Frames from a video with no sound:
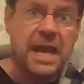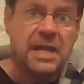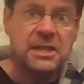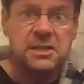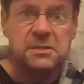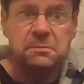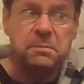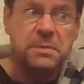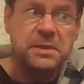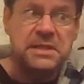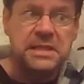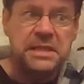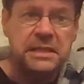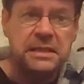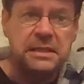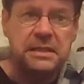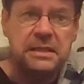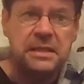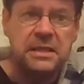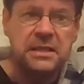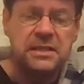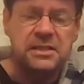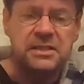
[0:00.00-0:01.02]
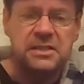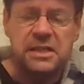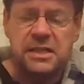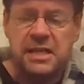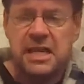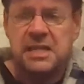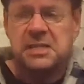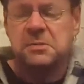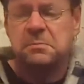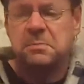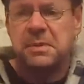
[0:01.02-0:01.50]
Espadín this
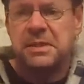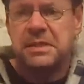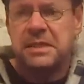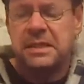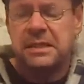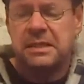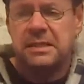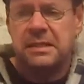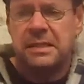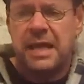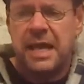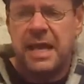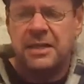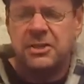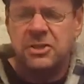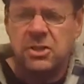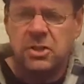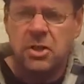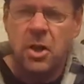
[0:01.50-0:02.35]
and Espadín that,